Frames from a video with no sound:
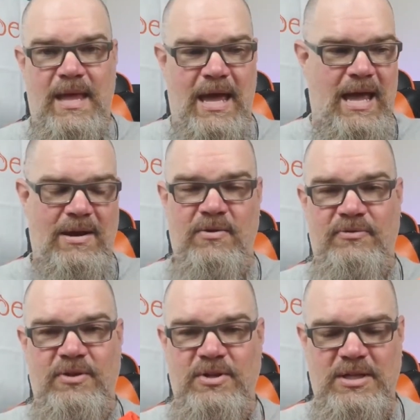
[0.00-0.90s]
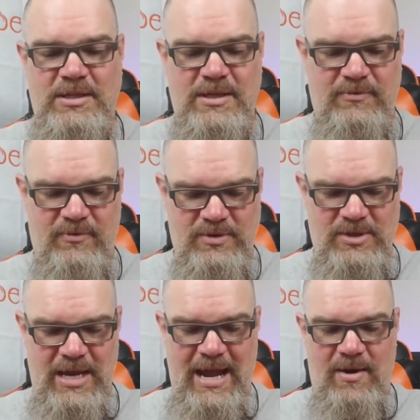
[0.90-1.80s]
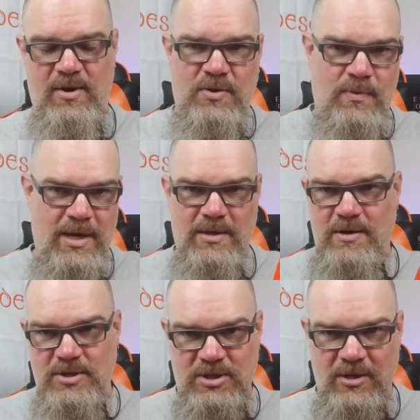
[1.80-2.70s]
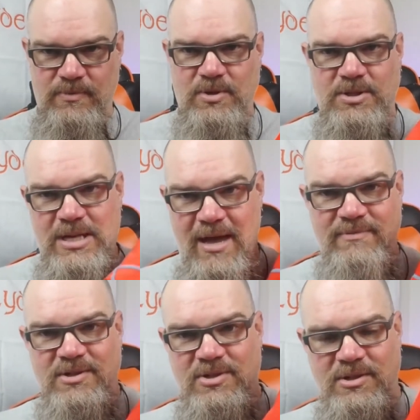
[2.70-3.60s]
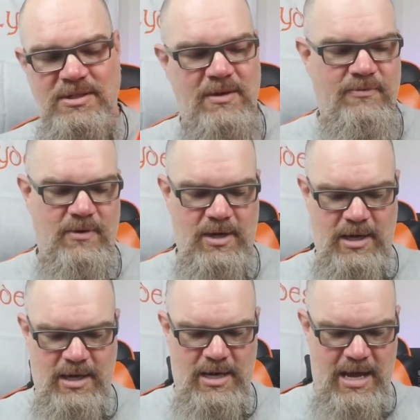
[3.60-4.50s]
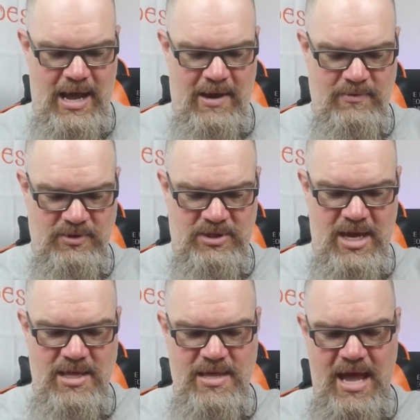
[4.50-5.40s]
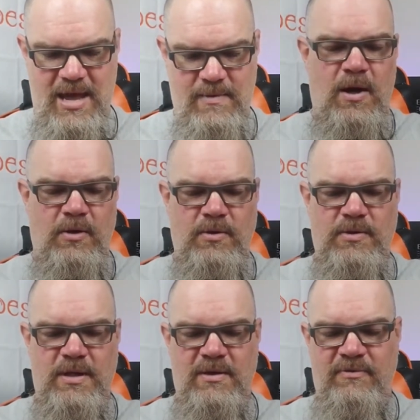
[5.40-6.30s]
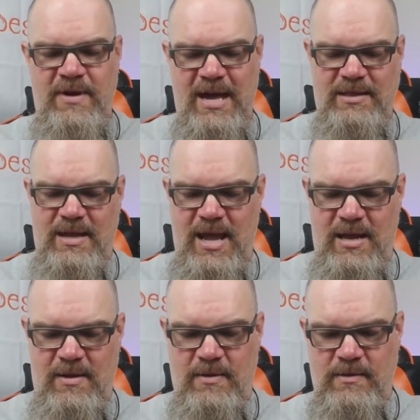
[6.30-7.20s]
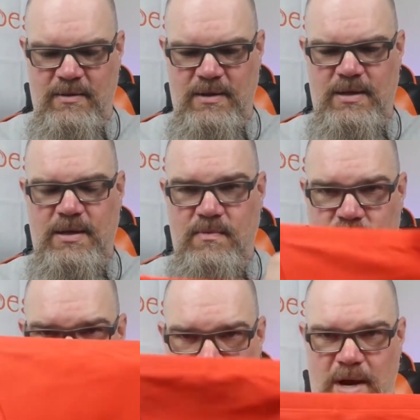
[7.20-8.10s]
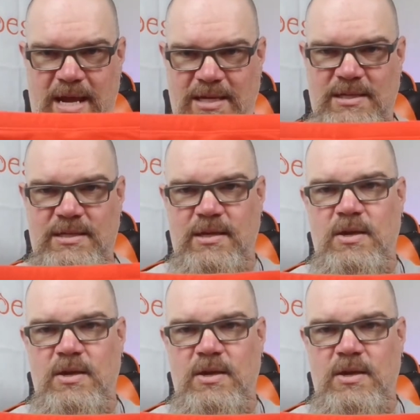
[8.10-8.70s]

I don't feel any difference now. The way they're assembled is obviously different, and I will say that other than the fact that the waist